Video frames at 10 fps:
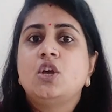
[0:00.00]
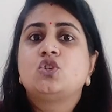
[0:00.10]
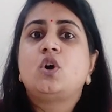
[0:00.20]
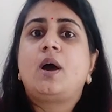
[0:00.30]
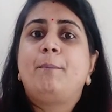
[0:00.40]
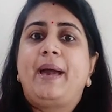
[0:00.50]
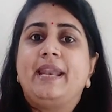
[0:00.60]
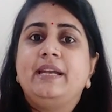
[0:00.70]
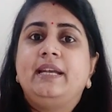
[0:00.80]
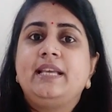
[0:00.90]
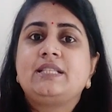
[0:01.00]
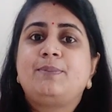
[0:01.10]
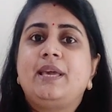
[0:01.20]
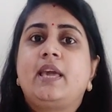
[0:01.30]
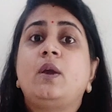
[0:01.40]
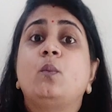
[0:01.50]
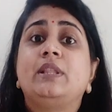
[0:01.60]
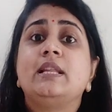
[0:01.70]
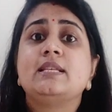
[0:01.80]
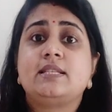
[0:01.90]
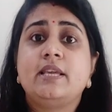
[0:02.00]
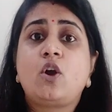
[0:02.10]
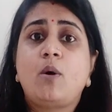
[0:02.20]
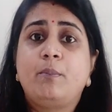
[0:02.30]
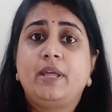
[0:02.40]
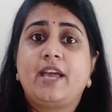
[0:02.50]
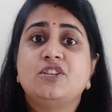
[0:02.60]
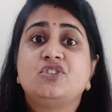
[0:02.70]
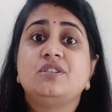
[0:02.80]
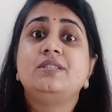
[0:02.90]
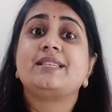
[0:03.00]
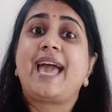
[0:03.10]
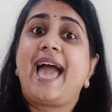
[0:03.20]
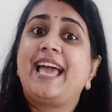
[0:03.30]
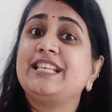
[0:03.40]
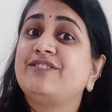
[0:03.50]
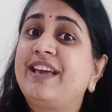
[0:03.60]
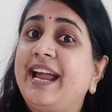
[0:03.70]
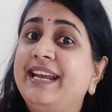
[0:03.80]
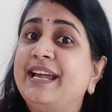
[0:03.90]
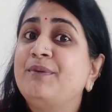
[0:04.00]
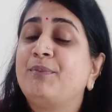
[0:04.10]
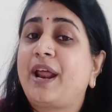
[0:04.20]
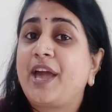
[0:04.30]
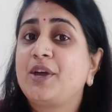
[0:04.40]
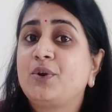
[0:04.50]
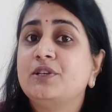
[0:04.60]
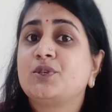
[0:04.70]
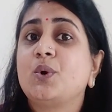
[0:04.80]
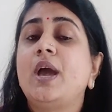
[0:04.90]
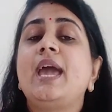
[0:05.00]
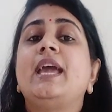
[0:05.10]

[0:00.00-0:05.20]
So apparently speaking, with listening comprehensions, as we had done prior also,